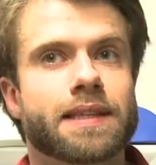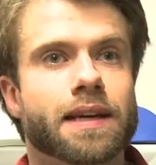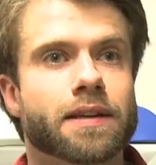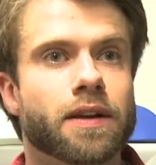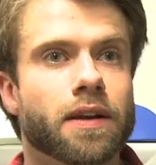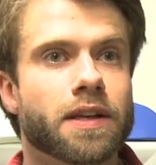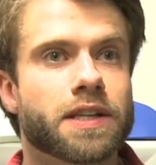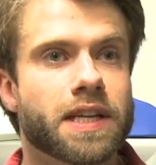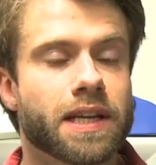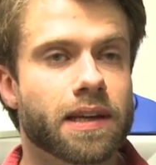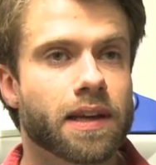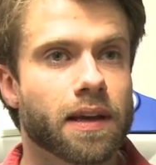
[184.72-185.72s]

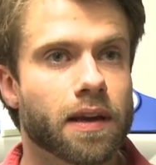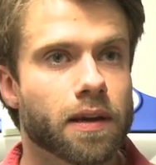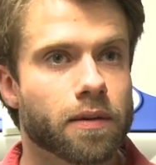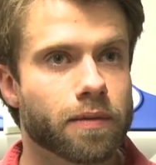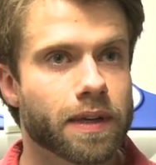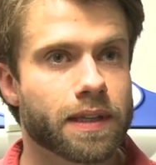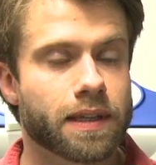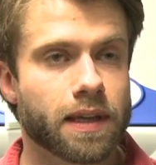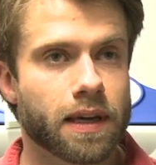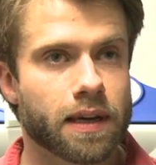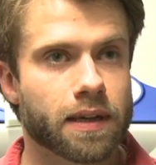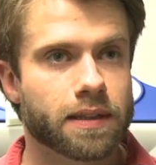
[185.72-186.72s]
technology with
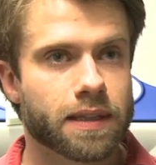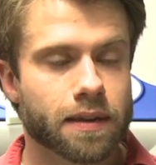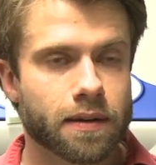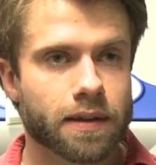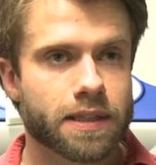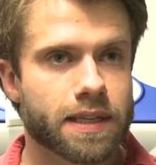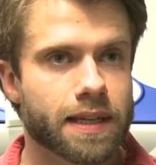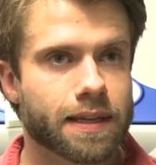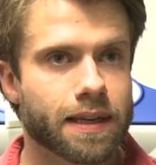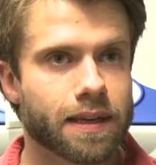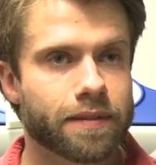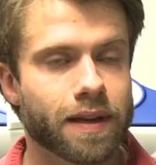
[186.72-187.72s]
technology that
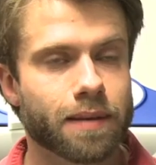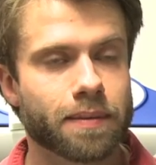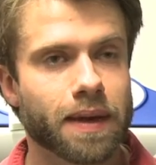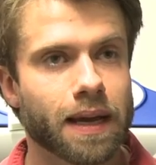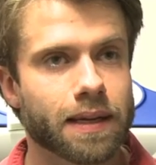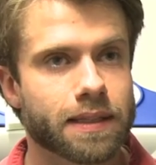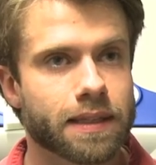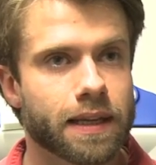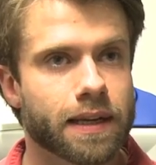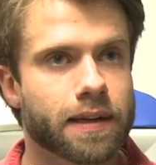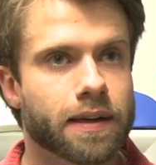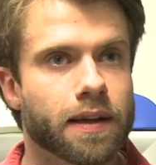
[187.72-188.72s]
I developed last
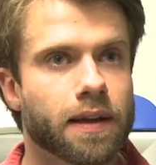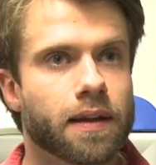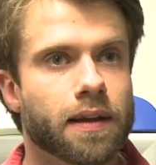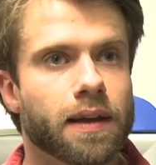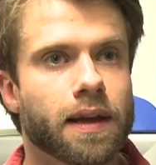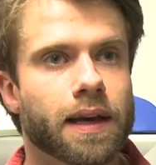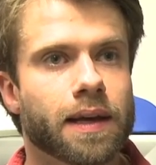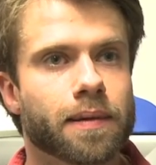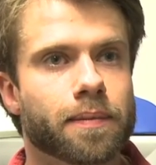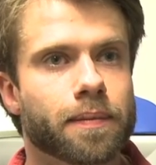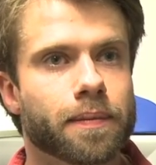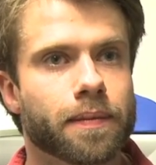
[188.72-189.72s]
year
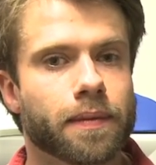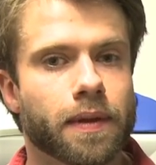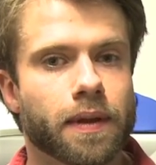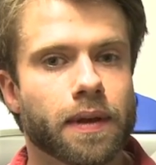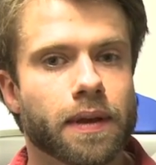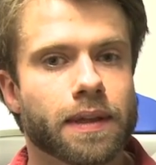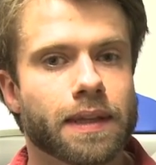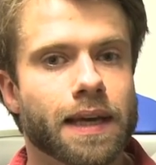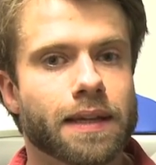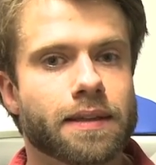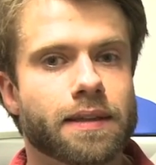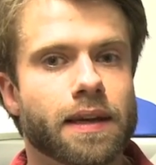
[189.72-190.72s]

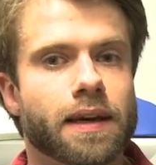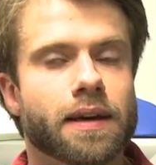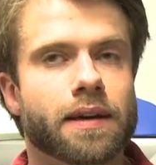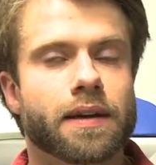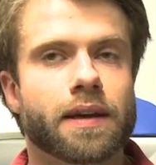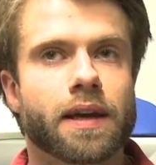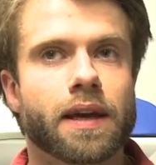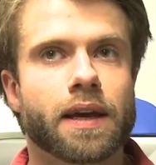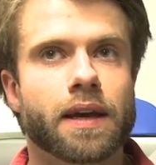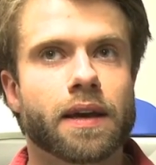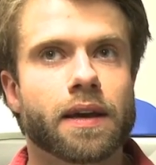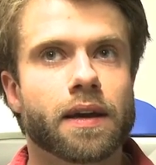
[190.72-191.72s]
that
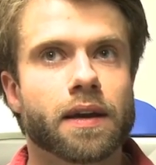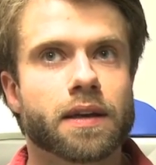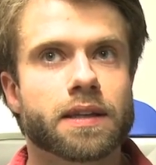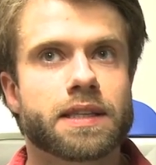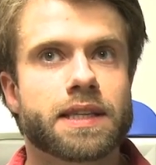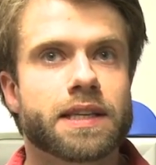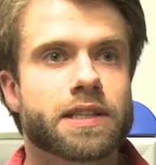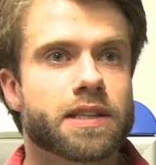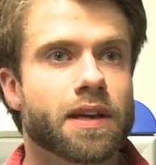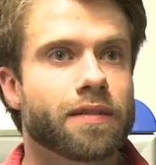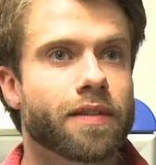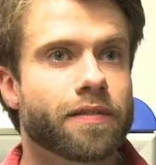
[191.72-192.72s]
consists
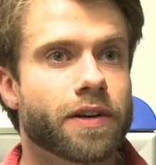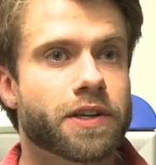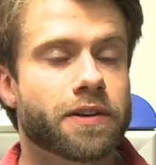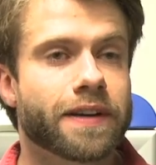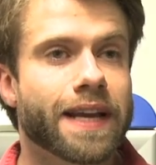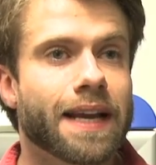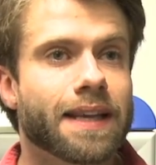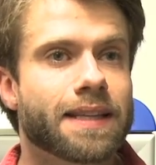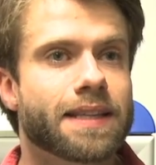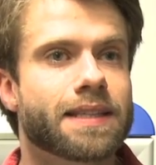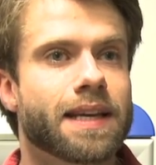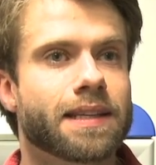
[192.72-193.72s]
of a virtual
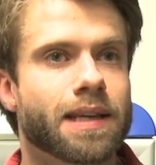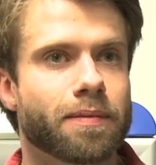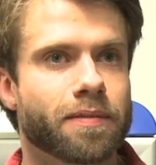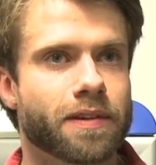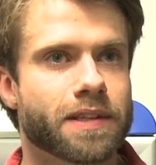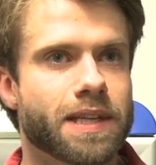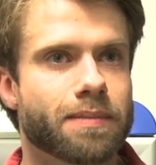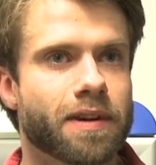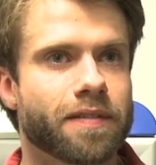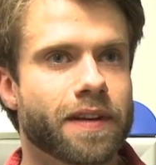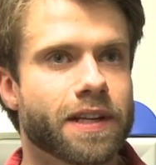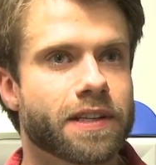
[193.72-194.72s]
reality setup for
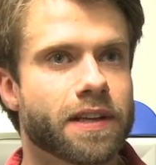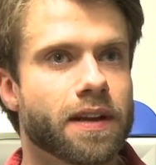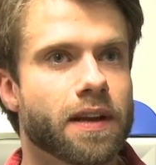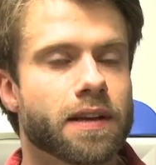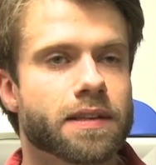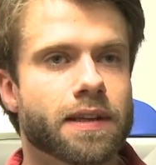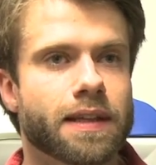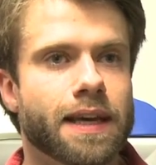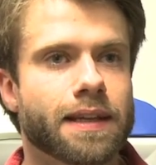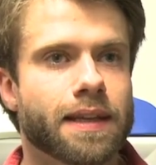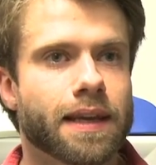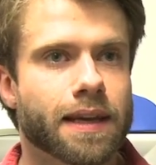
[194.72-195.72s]
zebrafish, so
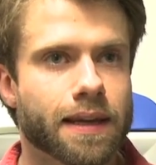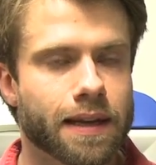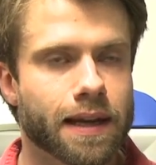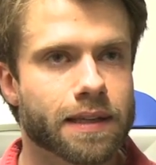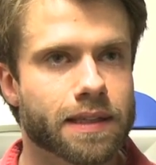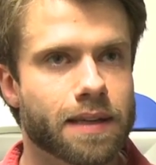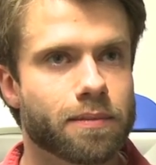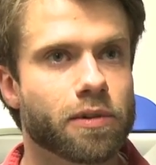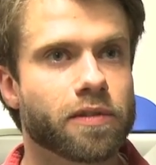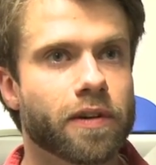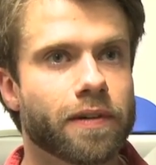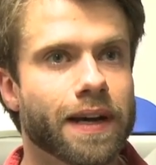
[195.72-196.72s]
that they can actually
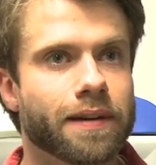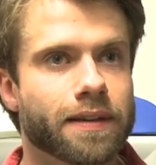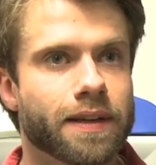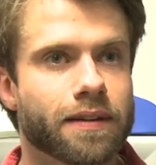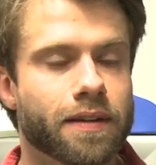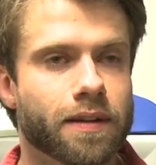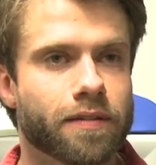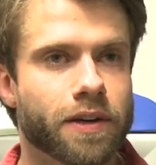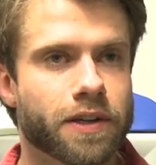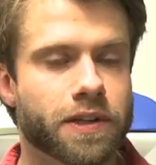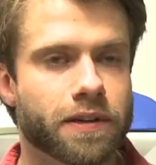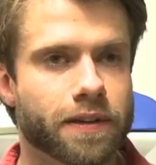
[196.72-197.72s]
move around in a
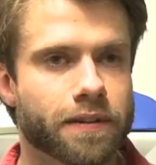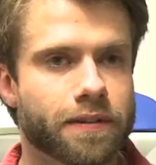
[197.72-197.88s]
virtual